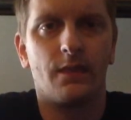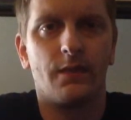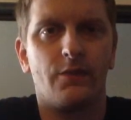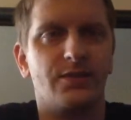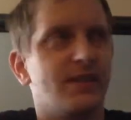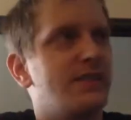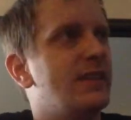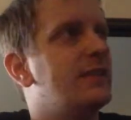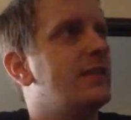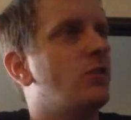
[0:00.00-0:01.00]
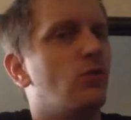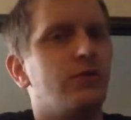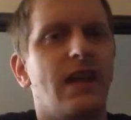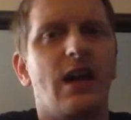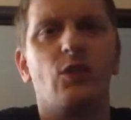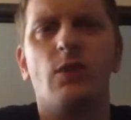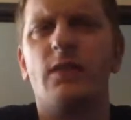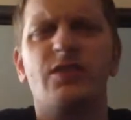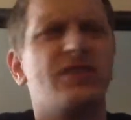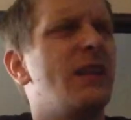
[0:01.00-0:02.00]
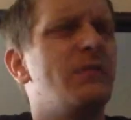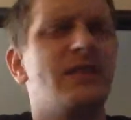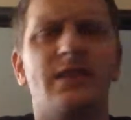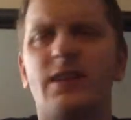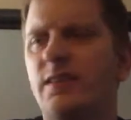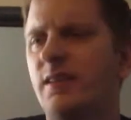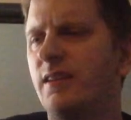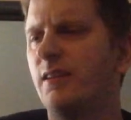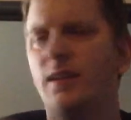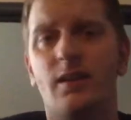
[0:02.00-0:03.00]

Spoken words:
There was a CT Coletown or whatever his name is and everything.